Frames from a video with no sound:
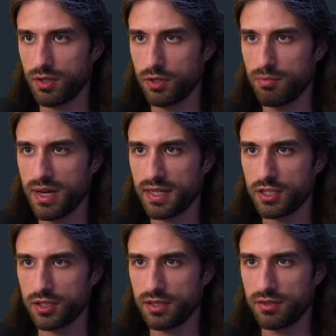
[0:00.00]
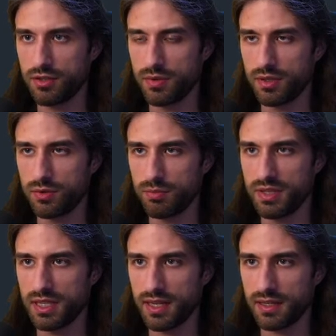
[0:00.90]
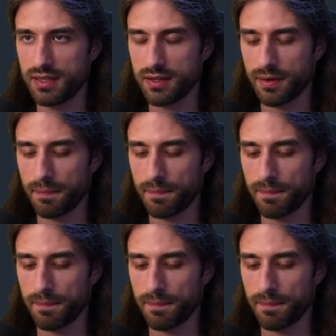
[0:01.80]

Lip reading: a match is going to be like it